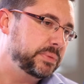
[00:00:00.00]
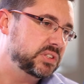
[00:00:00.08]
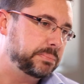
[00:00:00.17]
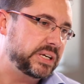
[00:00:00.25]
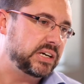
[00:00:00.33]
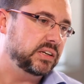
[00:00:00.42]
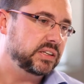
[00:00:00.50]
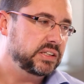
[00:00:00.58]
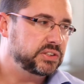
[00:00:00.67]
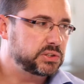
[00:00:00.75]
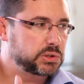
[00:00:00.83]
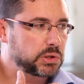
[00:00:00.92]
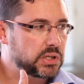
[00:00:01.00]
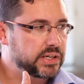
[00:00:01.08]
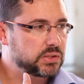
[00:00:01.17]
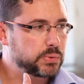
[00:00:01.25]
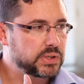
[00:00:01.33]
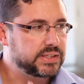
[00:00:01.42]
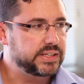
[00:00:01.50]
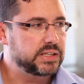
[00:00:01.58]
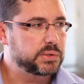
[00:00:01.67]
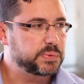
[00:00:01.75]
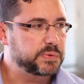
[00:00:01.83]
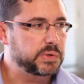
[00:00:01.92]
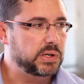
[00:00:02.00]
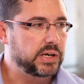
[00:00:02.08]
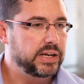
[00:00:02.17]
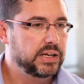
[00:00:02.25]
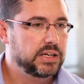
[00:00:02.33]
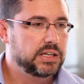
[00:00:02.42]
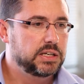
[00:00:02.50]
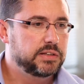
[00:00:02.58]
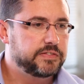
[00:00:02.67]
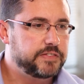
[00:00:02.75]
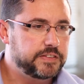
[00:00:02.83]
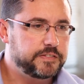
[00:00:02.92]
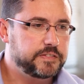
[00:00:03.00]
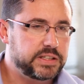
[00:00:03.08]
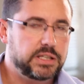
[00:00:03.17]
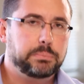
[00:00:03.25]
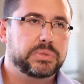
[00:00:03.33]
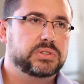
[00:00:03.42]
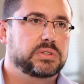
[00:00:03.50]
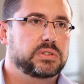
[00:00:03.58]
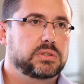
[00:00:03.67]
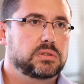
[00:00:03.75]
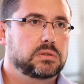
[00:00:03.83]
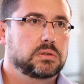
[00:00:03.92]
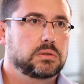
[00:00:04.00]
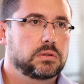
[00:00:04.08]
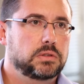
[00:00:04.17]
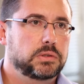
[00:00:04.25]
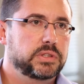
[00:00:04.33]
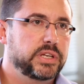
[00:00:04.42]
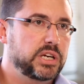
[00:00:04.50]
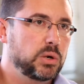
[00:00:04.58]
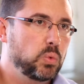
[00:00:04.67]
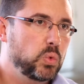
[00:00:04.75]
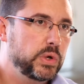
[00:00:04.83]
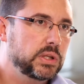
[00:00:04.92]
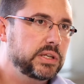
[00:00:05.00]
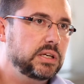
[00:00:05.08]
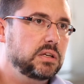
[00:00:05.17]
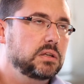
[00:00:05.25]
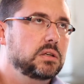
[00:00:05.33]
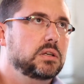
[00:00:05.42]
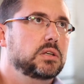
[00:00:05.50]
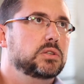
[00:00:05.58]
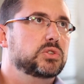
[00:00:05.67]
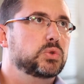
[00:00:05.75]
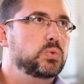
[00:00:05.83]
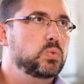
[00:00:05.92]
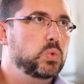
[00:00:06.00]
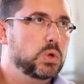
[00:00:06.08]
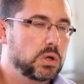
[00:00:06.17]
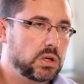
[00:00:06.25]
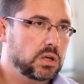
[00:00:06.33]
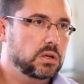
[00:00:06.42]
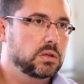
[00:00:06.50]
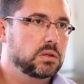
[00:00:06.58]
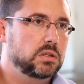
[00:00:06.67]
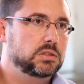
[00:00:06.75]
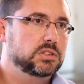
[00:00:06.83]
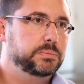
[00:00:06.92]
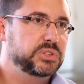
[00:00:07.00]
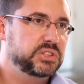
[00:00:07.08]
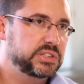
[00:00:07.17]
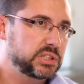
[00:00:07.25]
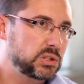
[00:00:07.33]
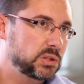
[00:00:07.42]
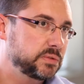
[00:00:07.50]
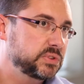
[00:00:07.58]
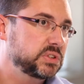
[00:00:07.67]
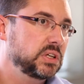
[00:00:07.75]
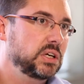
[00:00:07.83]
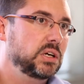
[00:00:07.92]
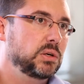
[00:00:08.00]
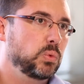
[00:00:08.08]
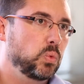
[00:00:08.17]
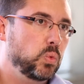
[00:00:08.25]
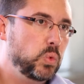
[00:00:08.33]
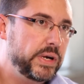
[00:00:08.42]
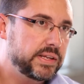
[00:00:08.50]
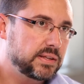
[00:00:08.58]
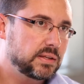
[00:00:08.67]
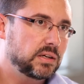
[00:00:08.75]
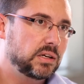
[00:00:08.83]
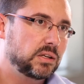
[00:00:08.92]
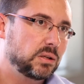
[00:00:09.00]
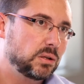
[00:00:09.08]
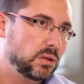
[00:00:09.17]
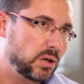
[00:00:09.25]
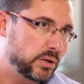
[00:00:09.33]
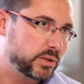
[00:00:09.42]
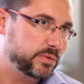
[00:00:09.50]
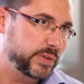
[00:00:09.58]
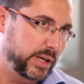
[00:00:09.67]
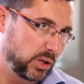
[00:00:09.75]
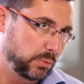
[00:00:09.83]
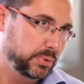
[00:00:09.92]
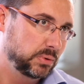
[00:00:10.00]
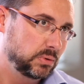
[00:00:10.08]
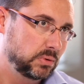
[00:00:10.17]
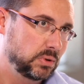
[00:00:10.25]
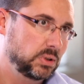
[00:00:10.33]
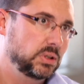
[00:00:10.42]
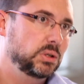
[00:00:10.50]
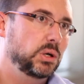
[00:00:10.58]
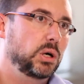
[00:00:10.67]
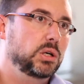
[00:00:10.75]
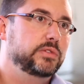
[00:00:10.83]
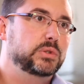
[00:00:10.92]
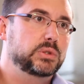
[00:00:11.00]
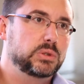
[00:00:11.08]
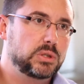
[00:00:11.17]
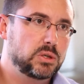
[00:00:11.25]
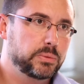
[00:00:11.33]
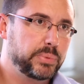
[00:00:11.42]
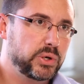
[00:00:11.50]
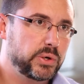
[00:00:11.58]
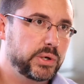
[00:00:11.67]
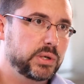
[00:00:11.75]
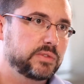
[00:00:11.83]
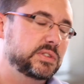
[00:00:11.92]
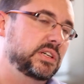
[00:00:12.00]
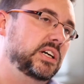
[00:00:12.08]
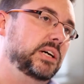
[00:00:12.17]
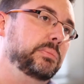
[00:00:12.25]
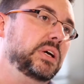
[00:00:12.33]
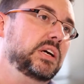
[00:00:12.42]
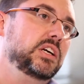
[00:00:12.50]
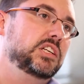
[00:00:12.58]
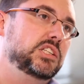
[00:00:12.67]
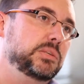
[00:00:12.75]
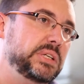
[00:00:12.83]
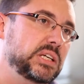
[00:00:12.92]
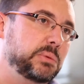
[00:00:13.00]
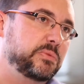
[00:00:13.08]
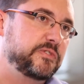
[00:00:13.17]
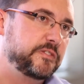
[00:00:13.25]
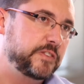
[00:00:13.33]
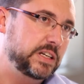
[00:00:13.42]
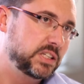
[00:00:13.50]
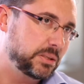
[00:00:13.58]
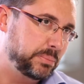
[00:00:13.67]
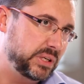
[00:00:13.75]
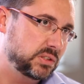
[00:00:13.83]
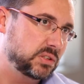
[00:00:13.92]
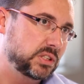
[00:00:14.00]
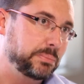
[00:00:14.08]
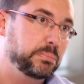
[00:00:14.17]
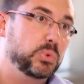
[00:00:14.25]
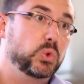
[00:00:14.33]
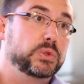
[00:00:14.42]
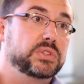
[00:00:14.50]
is about is trying to identify 15 businesses that are willing to work on themselves with a lot of help over a long period of time to become fundamentally more